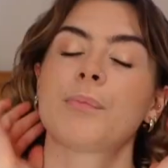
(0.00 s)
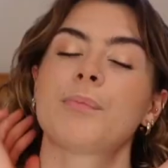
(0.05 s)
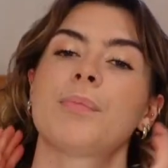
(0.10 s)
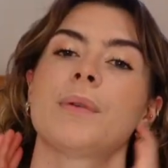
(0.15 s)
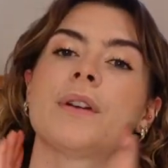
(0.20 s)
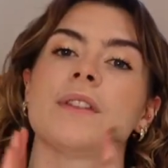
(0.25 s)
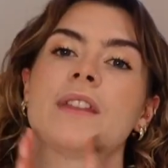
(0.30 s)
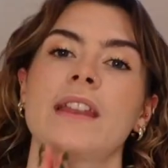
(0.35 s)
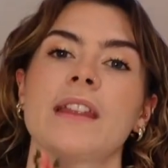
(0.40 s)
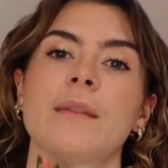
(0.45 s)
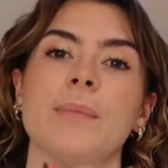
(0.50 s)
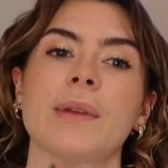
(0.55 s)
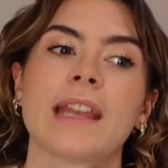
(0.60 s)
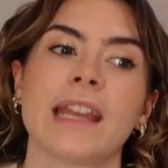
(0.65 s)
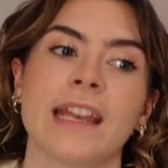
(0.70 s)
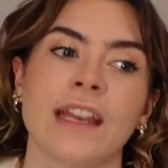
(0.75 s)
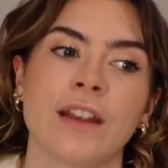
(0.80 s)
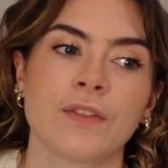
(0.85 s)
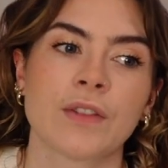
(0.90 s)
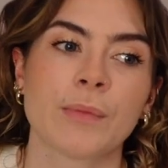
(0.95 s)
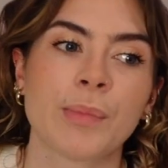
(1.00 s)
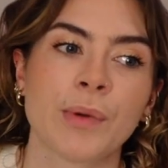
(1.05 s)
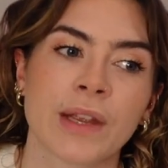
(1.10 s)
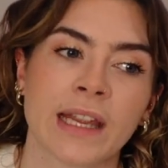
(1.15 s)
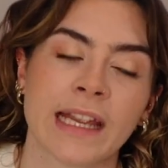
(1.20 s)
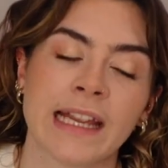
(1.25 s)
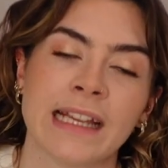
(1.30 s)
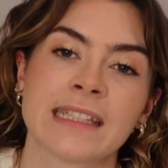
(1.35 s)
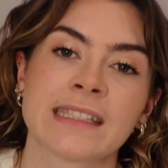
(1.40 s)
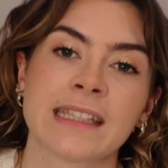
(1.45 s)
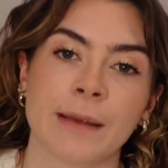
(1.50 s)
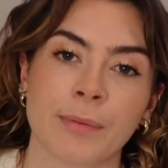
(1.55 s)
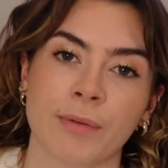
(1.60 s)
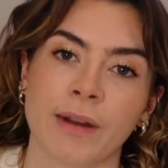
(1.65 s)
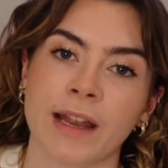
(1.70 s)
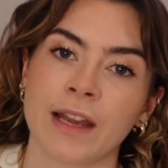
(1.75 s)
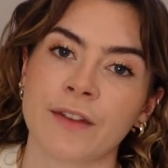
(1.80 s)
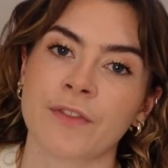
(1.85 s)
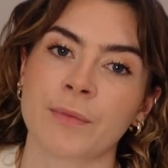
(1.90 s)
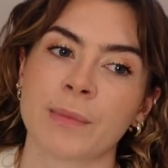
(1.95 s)
But then at the beginning of the book he's
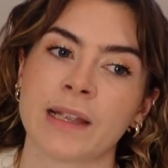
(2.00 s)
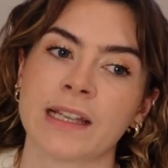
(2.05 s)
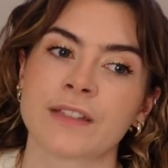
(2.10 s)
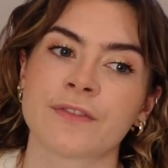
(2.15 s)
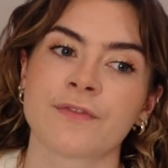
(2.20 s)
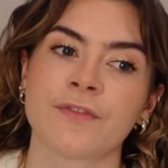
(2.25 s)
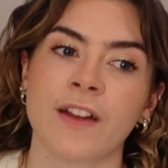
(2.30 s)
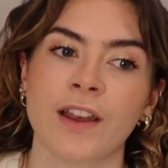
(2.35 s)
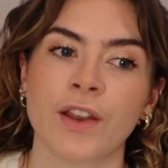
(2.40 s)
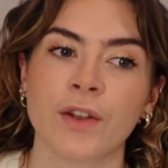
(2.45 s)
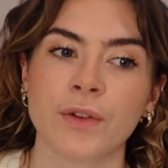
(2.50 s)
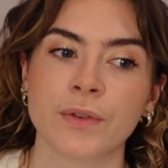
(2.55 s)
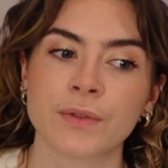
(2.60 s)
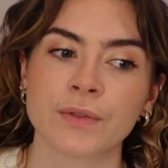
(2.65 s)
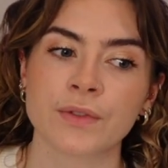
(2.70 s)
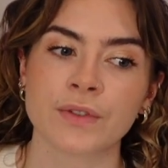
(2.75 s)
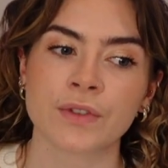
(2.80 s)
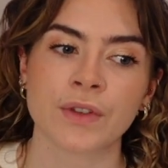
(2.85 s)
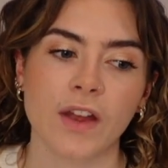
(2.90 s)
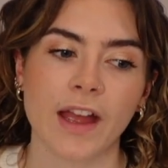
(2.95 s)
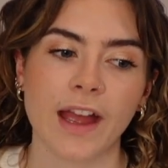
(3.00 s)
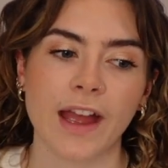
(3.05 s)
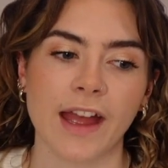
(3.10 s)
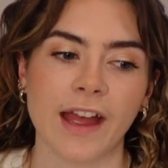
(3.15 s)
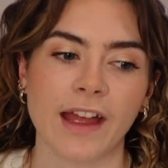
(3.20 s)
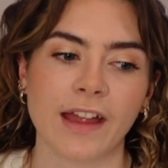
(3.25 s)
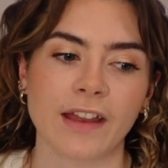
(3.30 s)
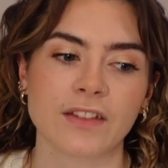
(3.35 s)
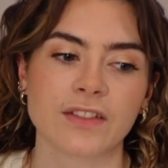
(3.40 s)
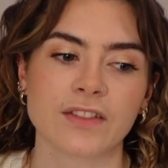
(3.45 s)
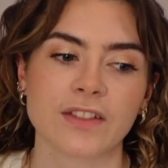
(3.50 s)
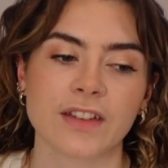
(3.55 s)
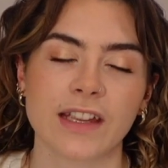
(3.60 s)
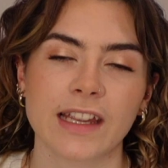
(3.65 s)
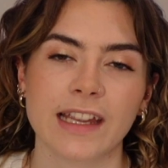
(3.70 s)
separated from his fellows and